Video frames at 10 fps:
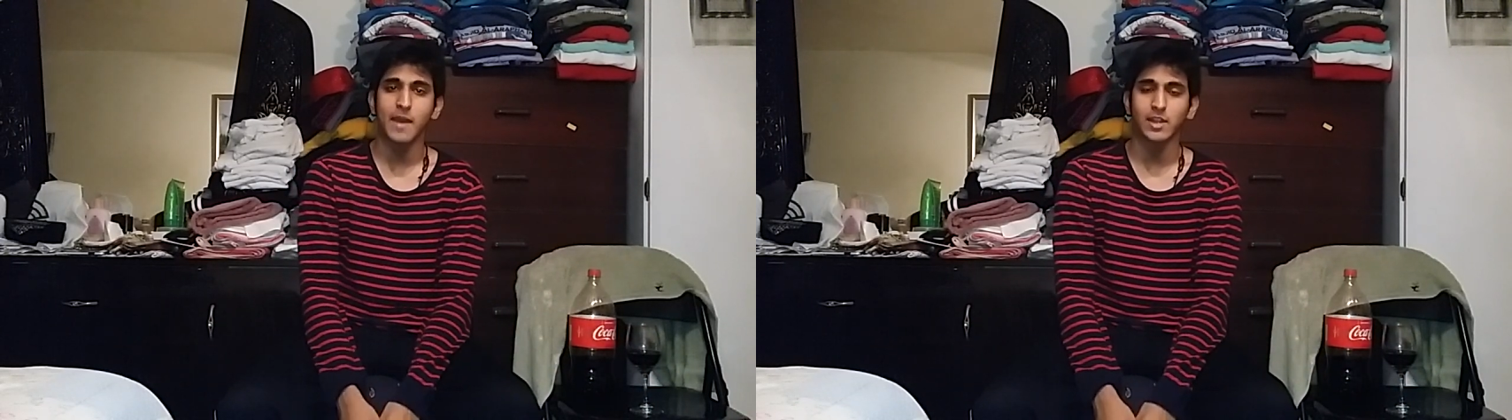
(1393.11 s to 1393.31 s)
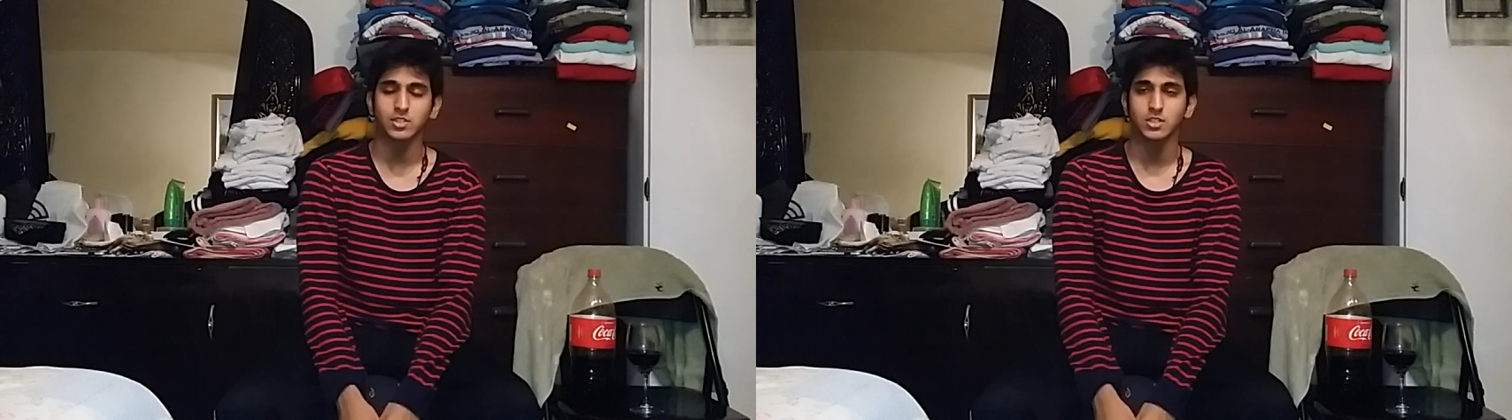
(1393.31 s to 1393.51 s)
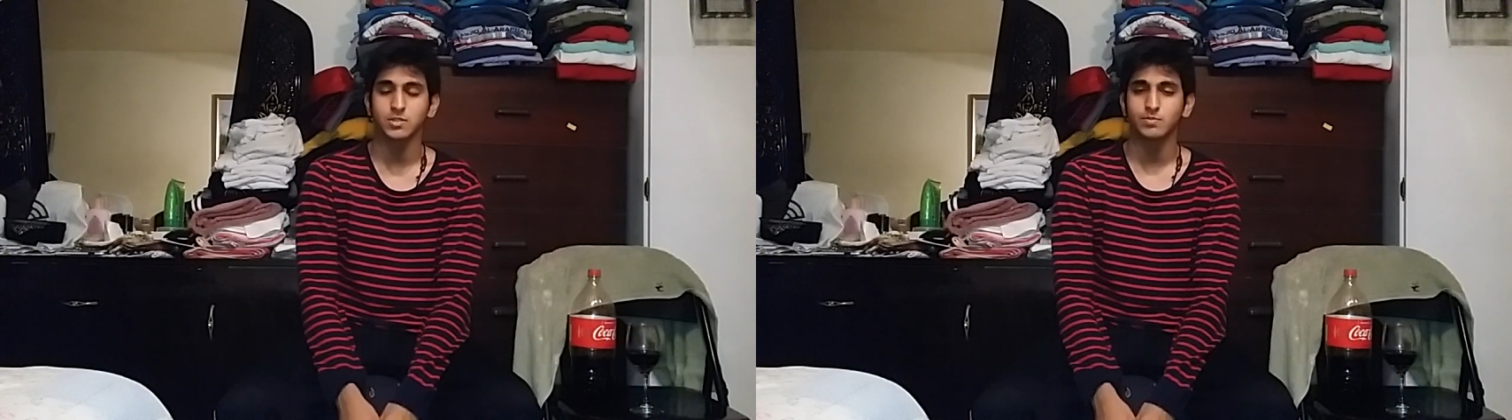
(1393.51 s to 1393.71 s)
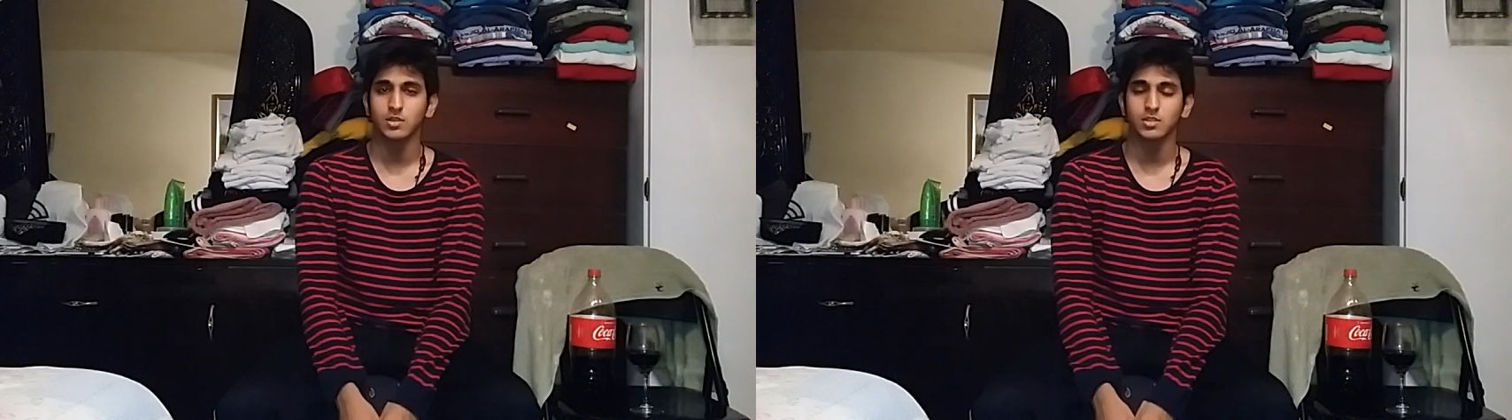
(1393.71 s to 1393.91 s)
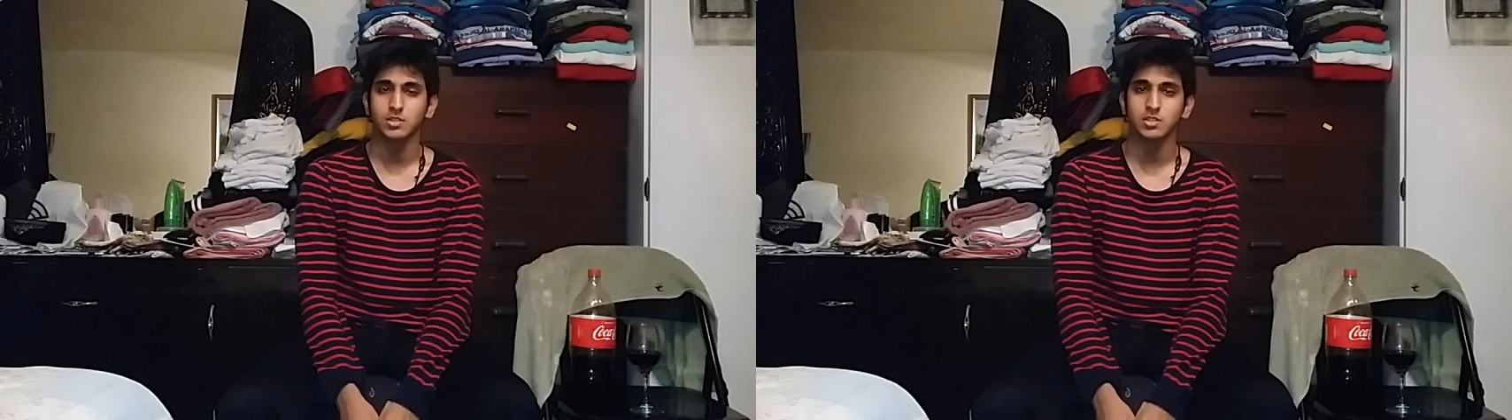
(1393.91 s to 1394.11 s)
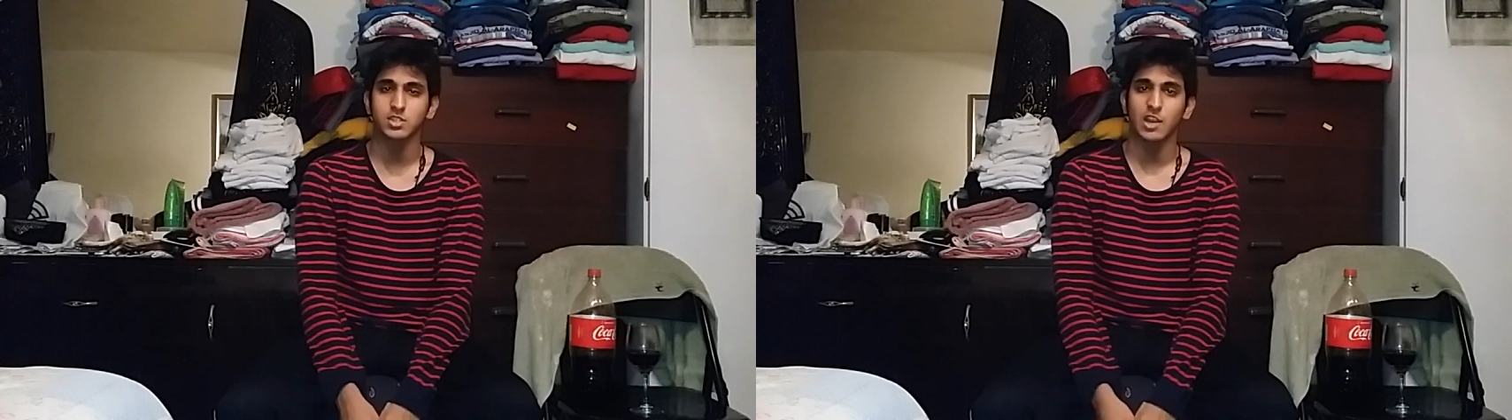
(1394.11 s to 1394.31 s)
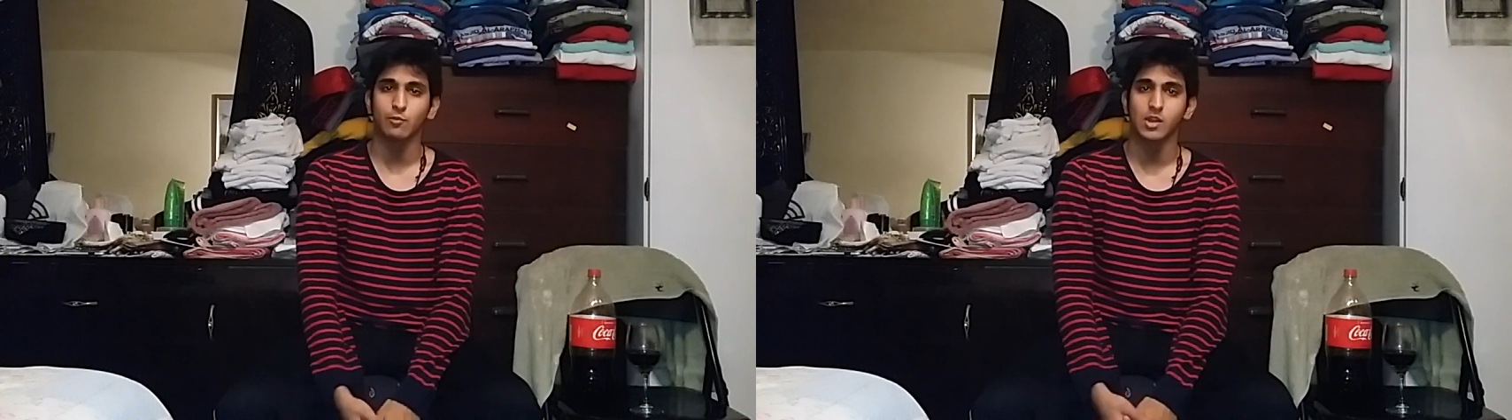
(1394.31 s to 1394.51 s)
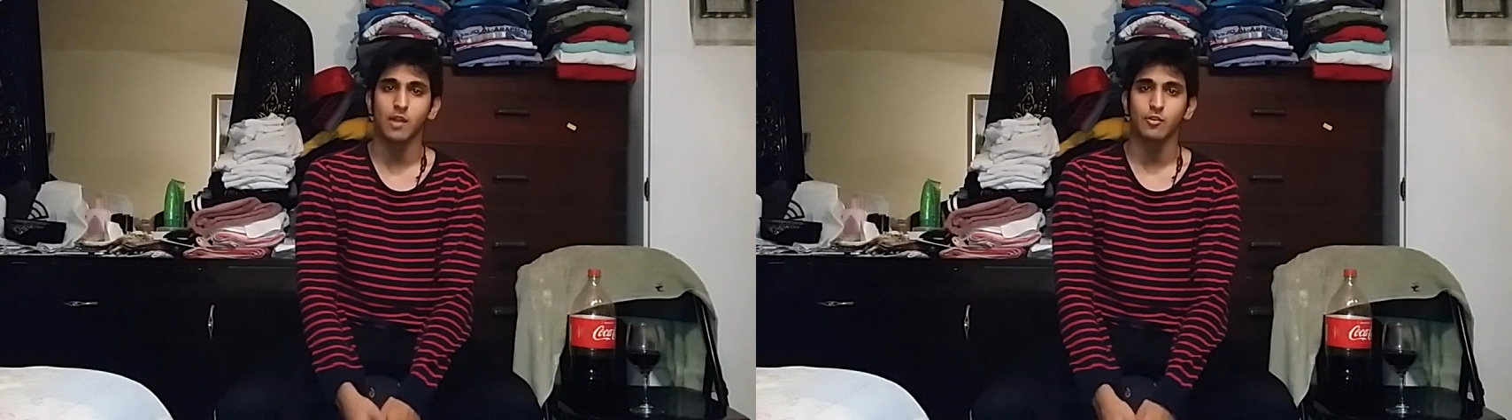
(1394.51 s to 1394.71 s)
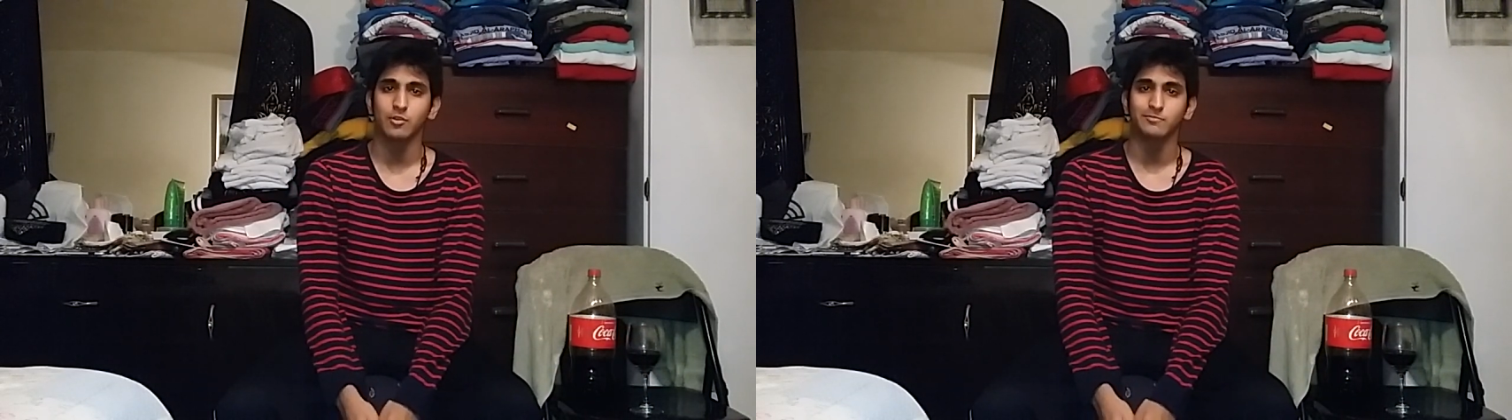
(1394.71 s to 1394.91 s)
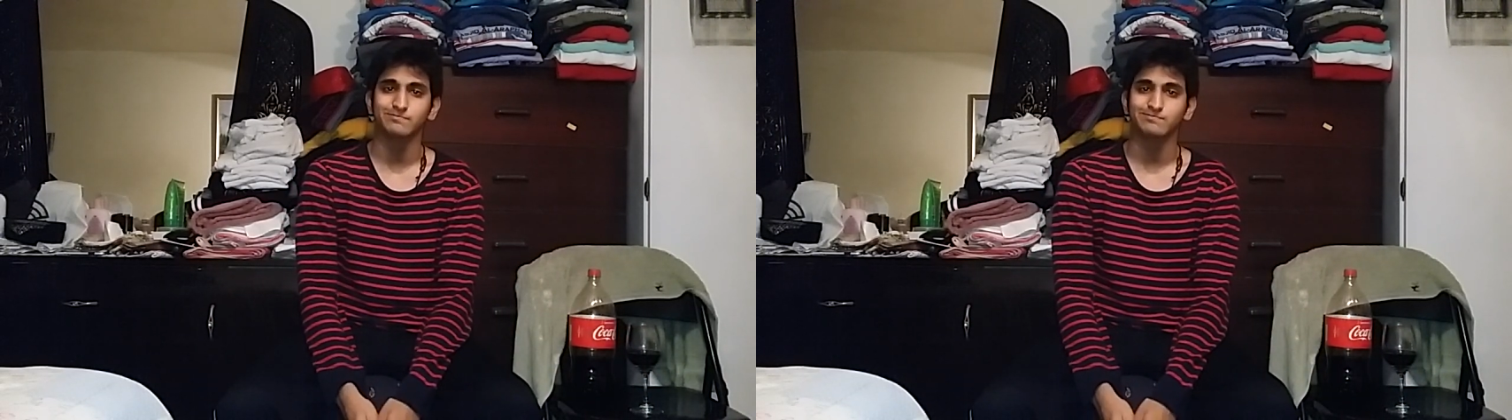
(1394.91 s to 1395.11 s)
matches, but it's like whatever.